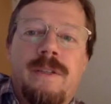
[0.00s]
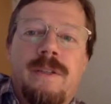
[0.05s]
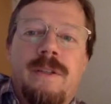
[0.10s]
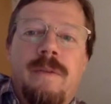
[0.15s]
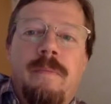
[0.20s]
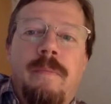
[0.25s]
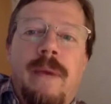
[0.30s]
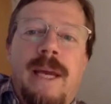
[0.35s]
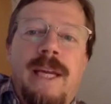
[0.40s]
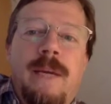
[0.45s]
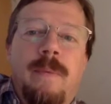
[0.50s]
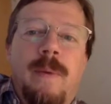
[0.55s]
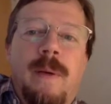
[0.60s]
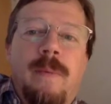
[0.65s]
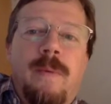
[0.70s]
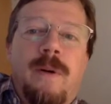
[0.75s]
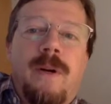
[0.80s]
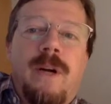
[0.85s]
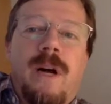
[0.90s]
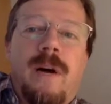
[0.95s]
Many
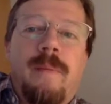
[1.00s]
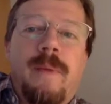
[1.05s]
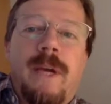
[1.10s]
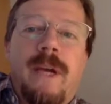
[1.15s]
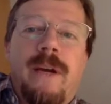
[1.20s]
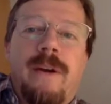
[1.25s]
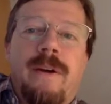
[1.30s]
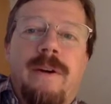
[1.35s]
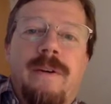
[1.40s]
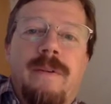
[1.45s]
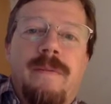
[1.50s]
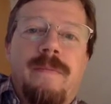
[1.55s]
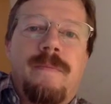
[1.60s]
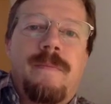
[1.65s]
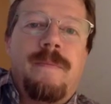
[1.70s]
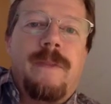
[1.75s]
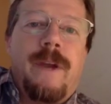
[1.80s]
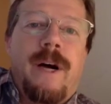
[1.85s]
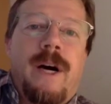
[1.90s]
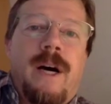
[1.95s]
people come here
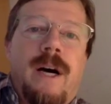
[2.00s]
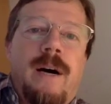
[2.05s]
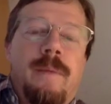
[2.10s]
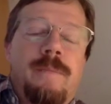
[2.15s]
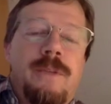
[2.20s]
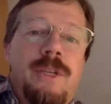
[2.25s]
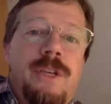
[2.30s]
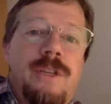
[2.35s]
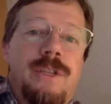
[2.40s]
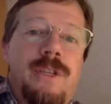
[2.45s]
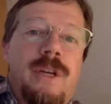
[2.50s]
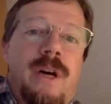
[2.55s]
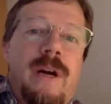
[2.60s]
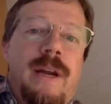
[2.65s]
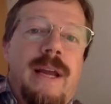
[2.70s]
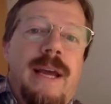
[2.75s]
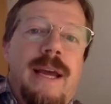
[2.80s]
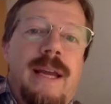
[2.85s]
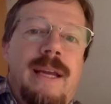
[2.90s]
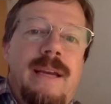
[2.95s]
just
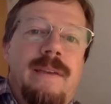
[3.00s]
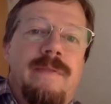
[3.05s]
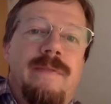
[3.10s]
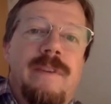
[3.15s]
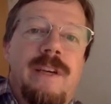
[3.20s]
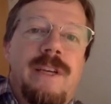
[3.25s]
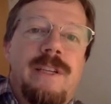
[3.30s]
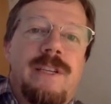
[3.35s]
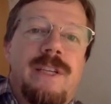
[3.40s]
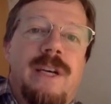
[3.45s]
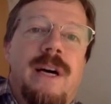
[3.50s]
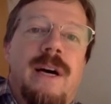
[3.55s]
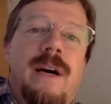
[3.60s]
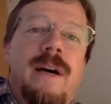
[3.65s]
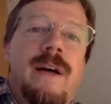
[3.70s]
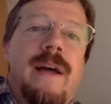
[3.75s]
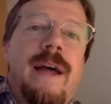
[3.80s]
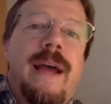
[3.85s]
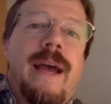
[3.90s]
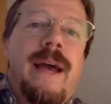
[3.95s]
on any
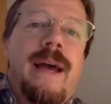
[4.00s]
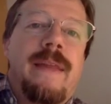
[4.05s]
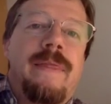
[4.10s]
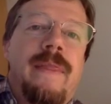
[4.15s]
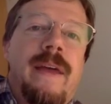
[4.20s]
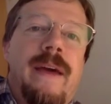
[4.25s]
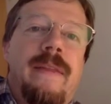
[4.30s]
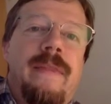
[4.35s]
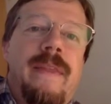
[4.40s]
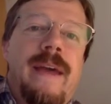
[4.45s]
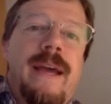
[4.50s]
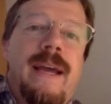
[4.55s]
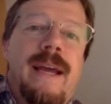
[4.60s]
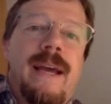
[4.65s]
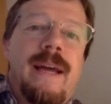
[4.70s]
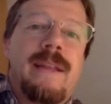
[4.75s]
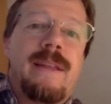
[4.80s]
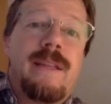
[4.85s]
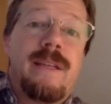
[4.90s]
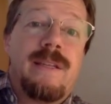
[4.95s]
visa, and then they
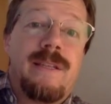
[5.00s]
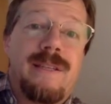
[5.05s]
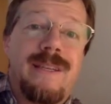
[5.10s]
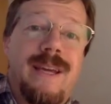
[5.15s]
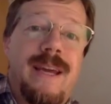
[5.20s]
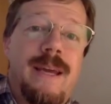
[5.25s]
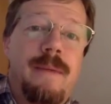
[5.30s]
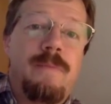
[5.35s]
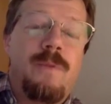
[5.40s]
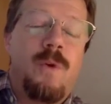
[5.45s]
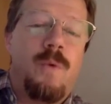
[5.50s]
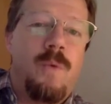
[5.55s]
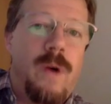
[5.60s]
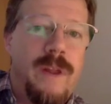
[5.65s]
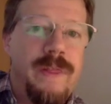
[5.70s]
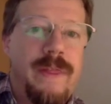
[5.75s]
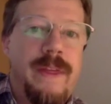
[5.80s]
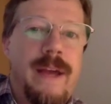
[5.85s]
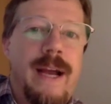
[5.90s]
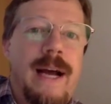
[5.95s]
get the same.
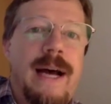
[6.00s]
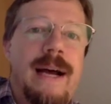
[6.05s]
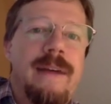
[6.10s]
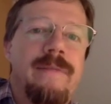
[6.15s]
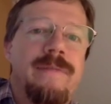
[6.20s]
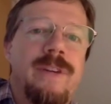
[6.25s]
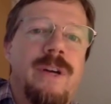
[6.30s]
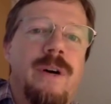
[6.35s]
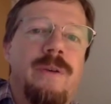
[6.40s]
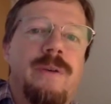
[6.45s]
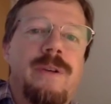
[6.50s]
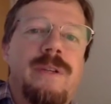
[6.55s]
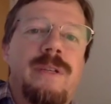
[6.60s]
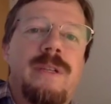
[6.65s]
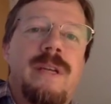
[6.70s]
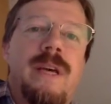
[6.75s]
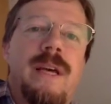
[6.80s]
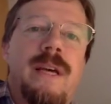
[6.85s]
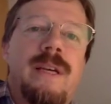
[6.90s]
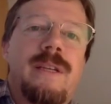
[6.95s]
One thing I've
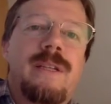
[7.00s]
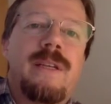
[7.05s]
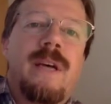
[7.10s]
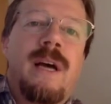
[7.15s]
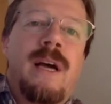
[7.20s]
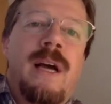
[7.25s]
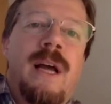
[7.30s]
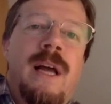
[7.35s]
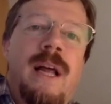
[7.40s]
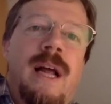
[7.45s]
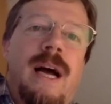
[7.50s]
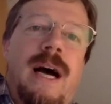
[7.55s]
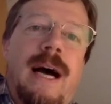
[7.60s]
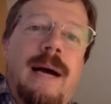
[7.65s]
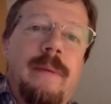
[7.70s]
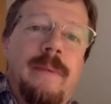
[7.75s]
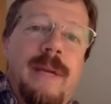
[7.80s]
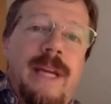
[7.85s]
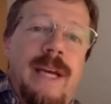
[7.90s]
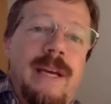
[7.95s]
noticed is
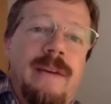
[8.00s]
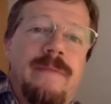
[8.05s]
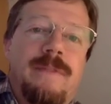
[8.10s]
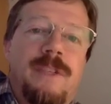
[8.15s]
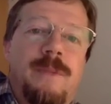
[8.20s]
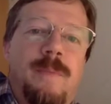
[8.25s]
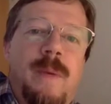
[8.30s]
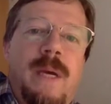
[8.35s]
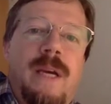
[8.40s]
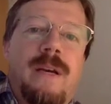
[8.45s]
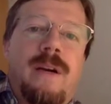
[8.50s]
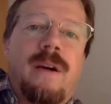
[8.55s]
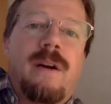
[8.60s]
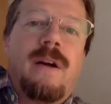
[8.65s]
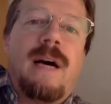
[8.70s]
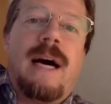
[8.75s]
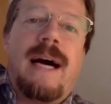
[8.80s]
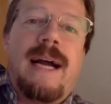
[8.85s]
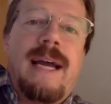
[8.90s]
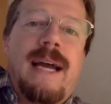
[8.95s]
I'm a native
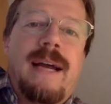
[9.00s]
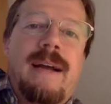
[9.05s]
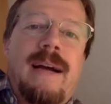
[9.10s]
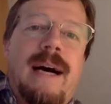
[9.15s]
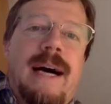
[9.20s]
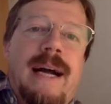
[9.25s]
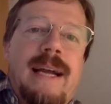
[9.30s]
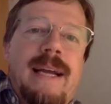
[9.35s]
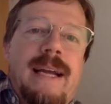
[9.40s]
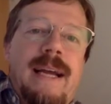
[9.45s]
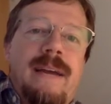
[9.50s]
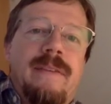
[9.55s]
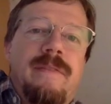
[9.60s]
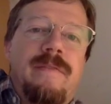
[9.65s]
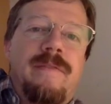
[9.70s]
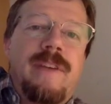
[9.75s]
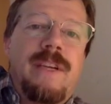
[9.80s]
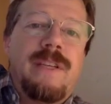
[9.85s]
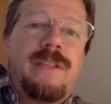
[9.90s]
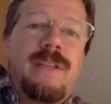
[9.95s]
speaker. I get
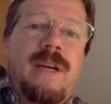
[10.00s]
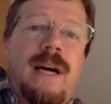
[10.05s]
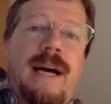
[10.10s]
visa.